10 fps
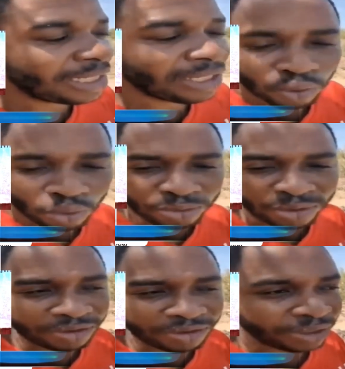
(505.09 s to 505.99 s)
enkum
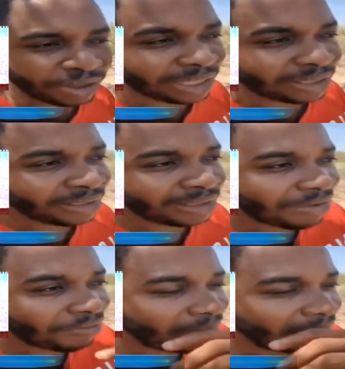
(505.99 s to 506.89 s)
ni
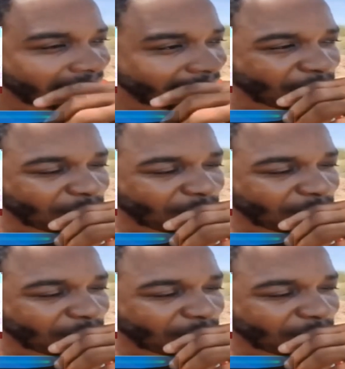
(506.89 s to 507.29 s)
Africa ni